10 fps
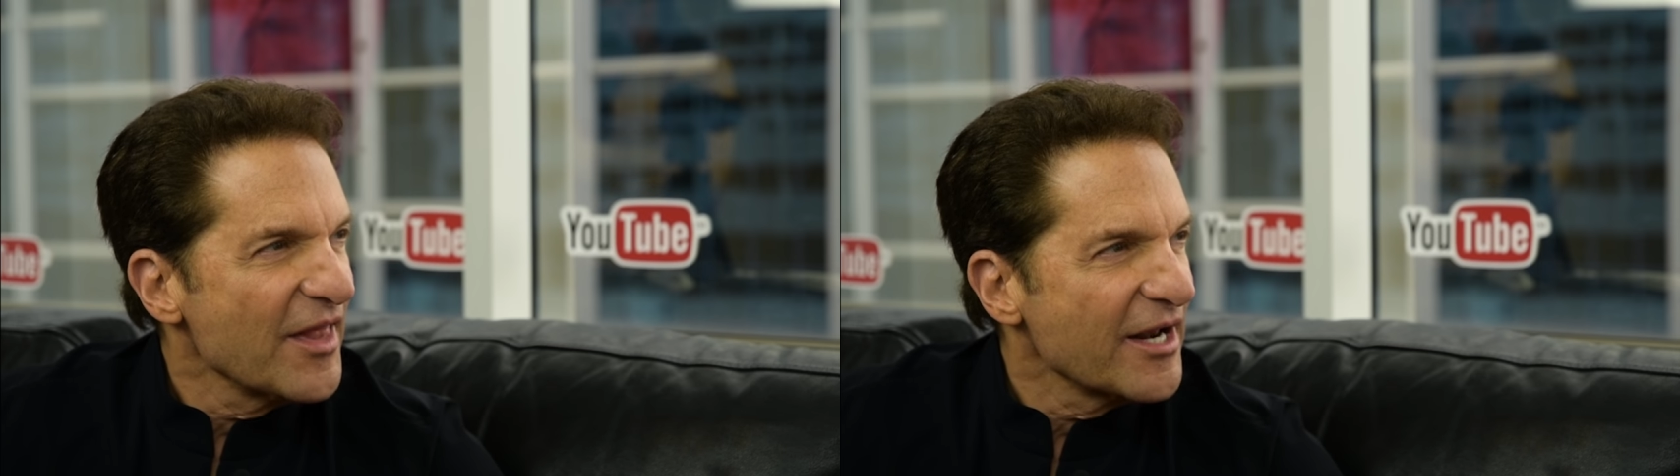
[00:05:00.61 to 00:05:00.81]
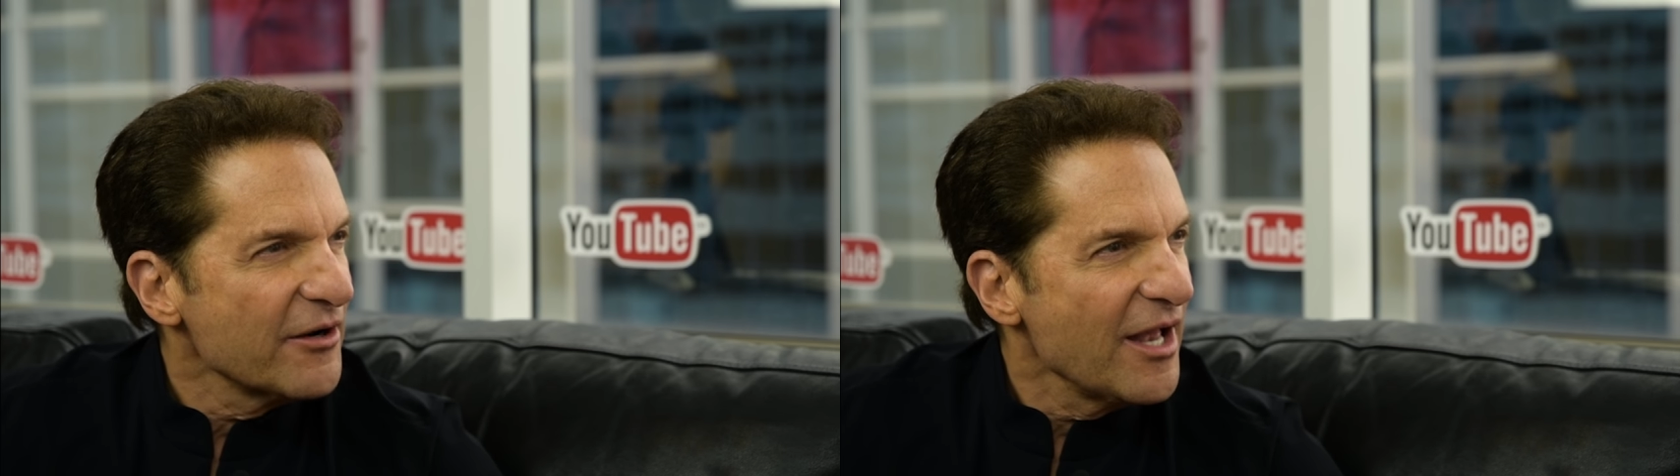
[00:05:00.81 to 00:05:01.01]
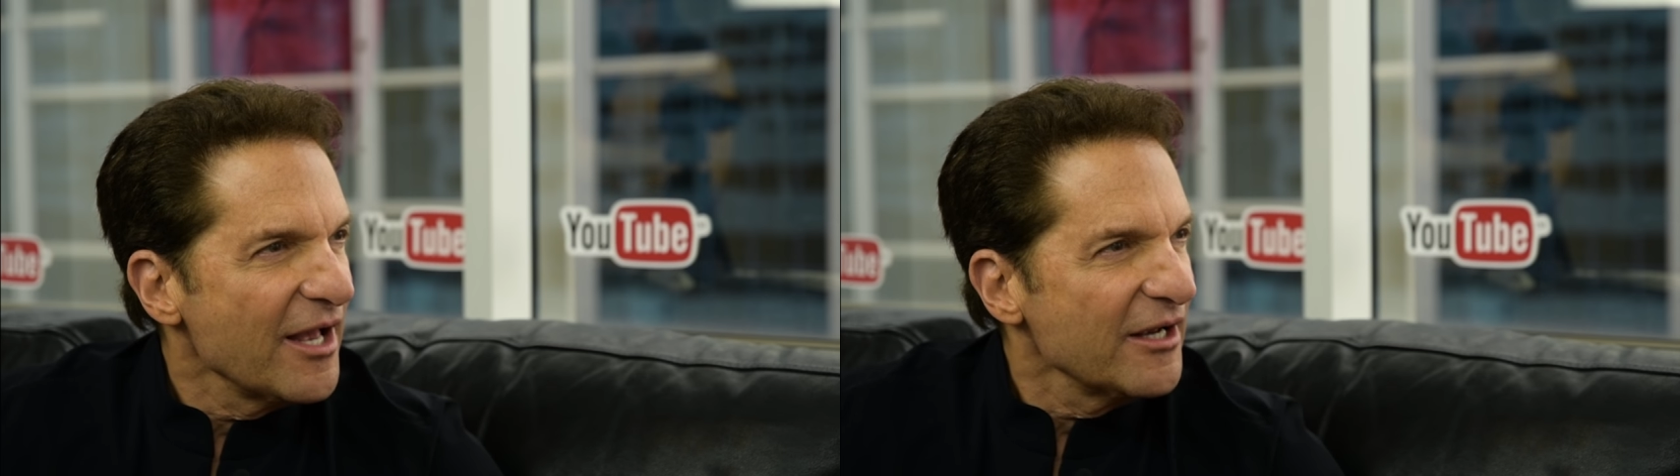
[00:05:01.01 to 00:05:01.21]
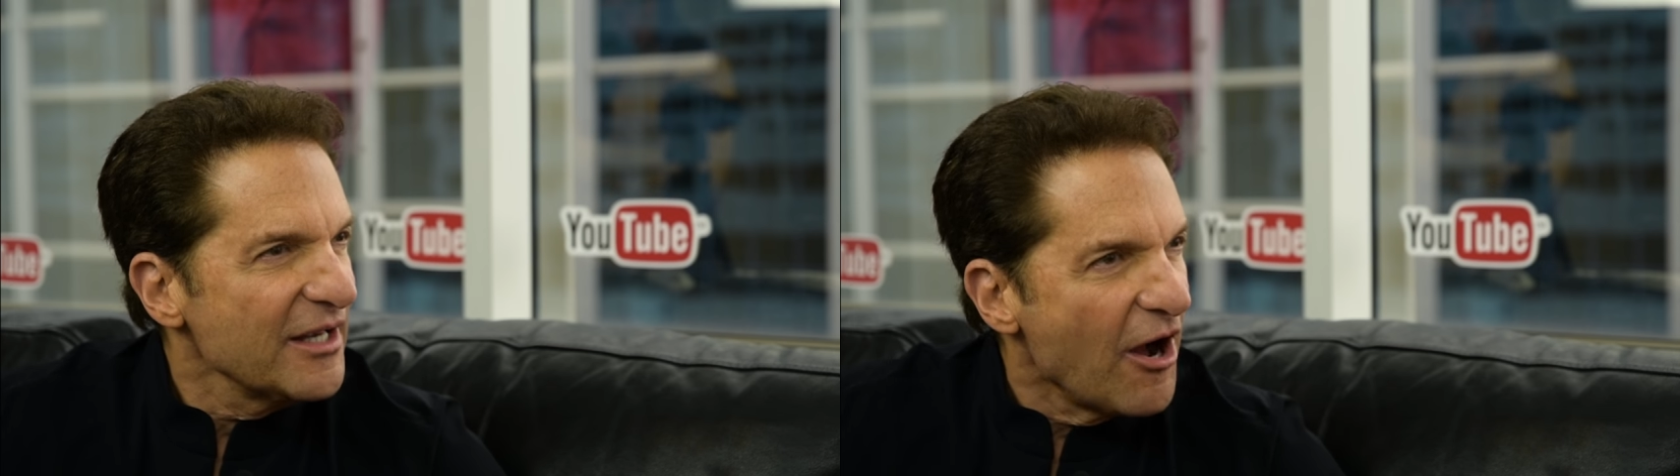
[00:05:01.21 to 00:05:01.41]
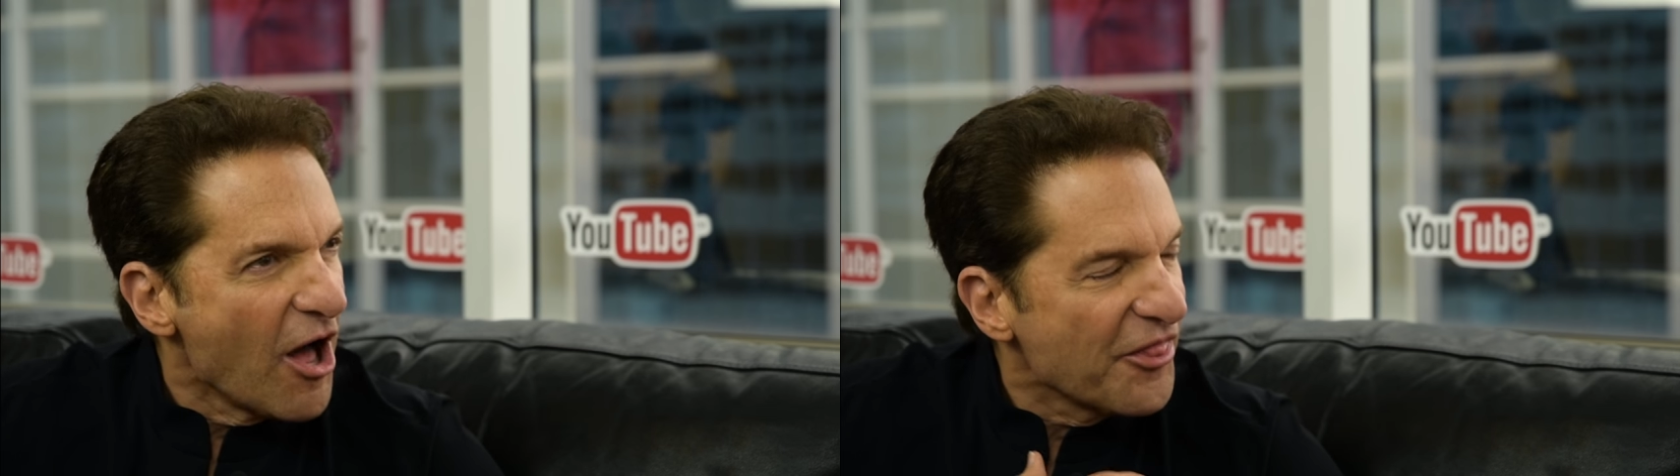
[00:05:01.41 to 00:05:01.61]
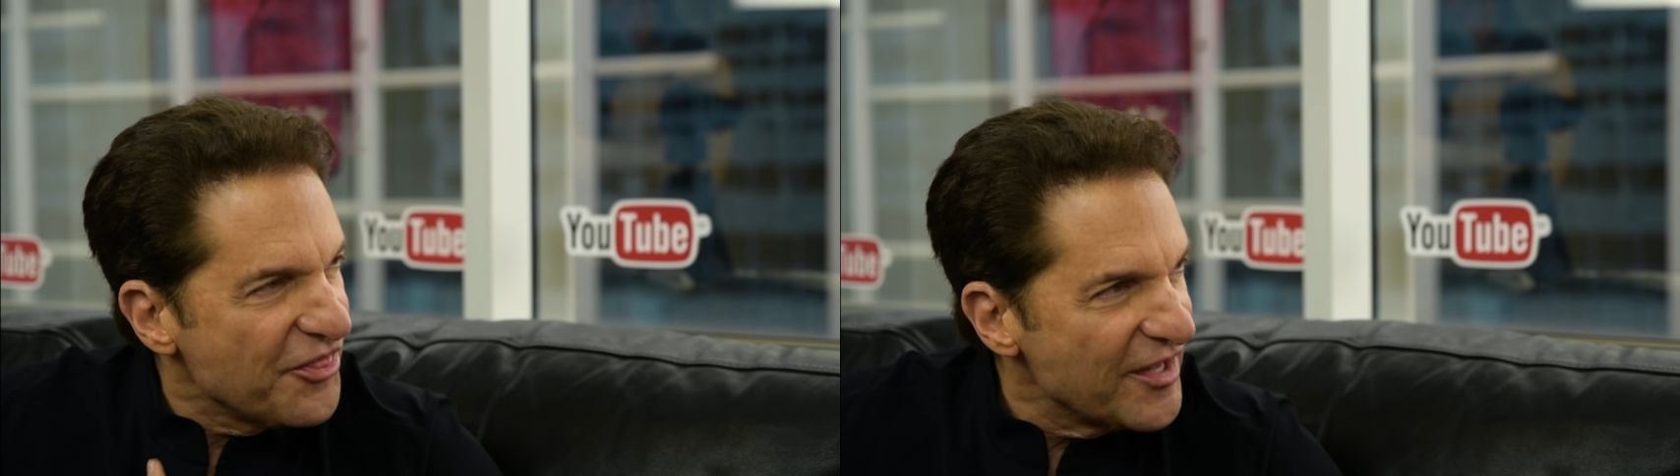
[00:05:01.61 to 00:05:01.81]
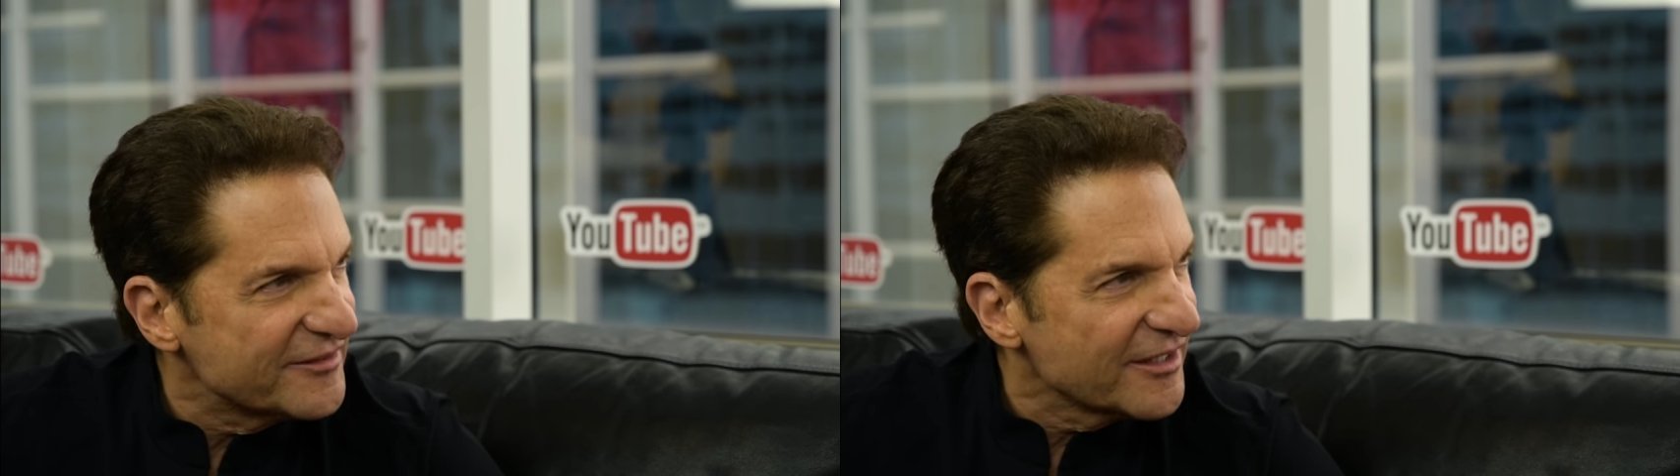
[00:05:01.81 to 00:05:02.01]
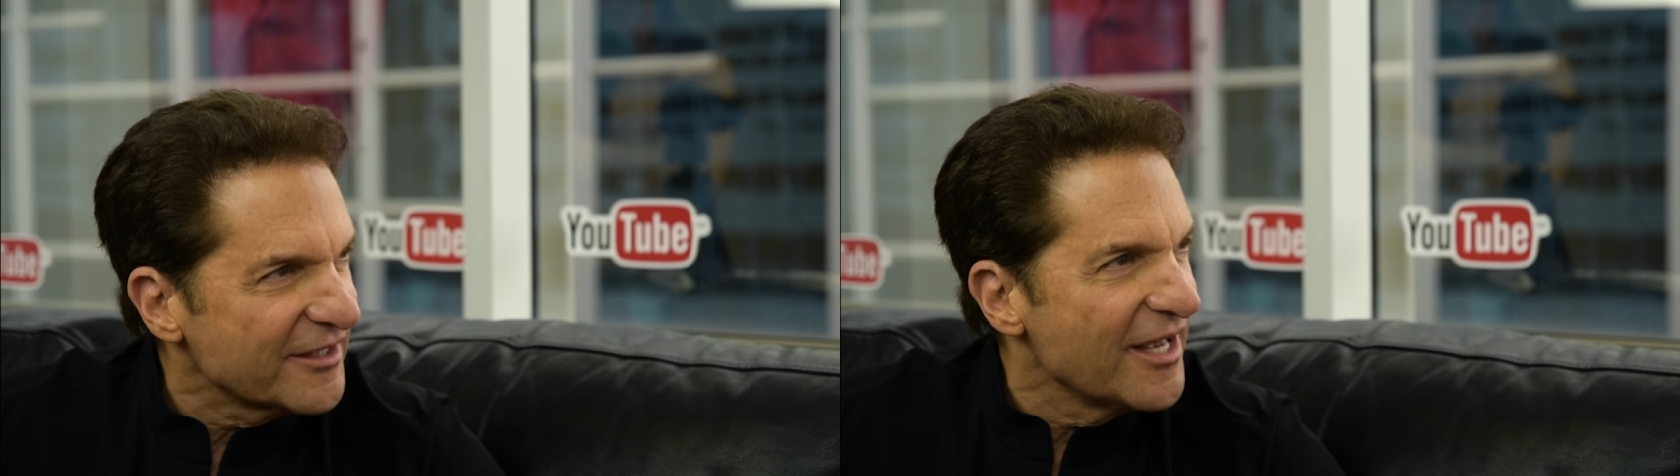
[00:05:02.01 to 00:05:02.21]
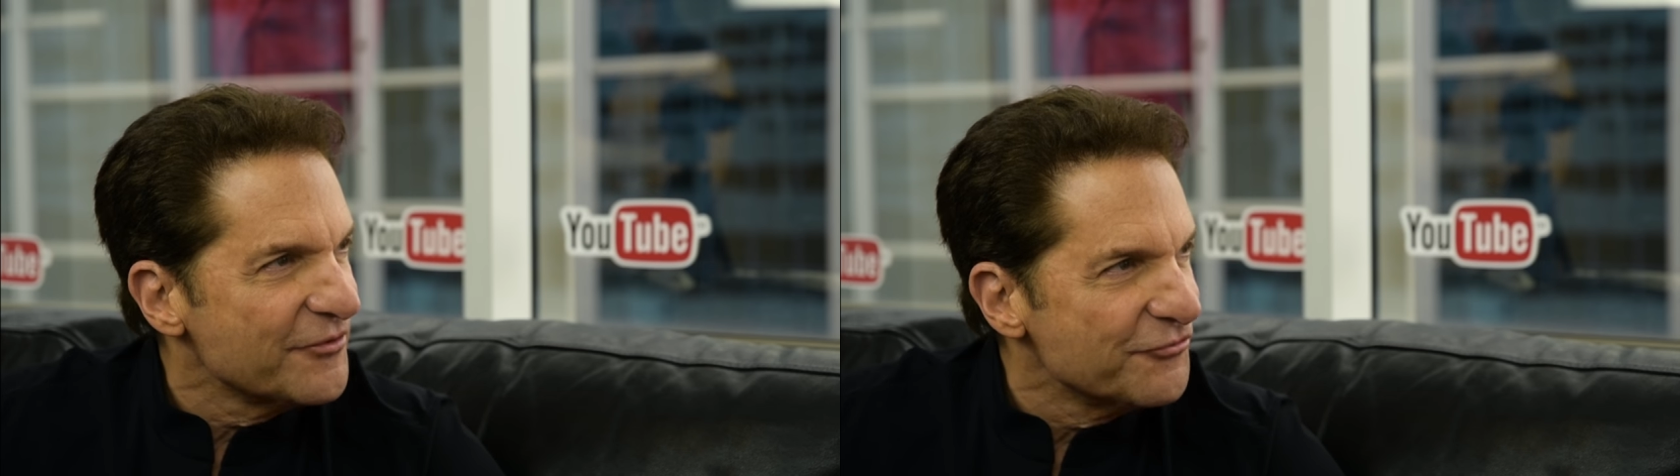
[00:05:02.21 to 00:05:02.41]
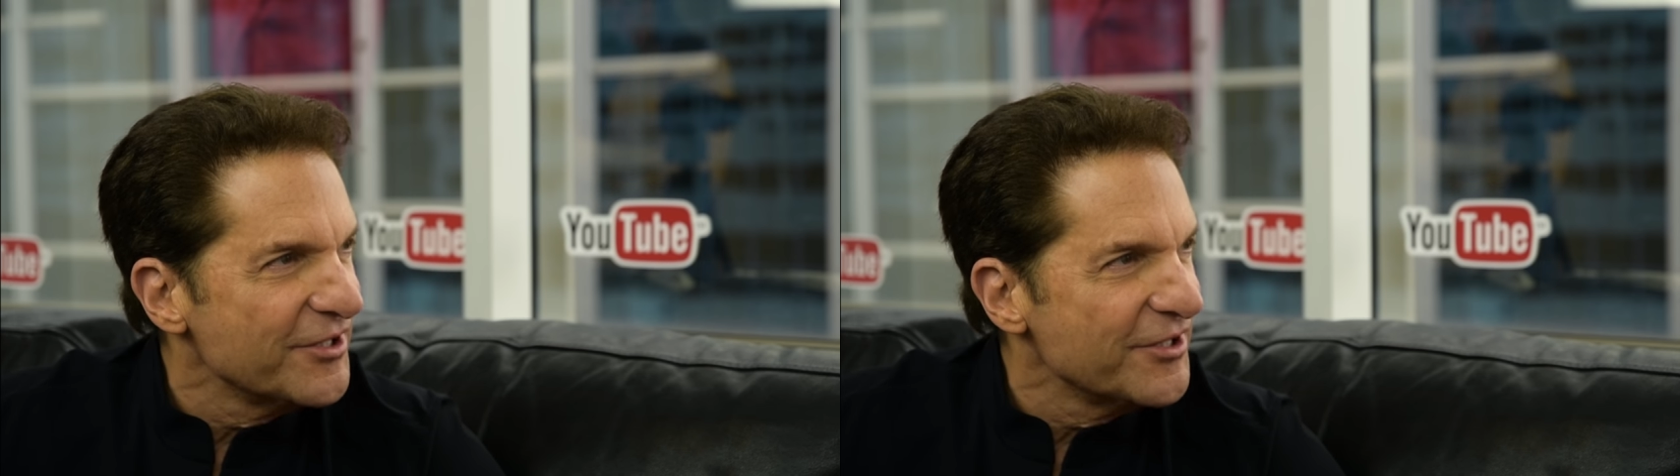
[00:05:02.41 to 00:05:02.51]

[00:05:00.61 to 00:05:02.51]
that are authentic and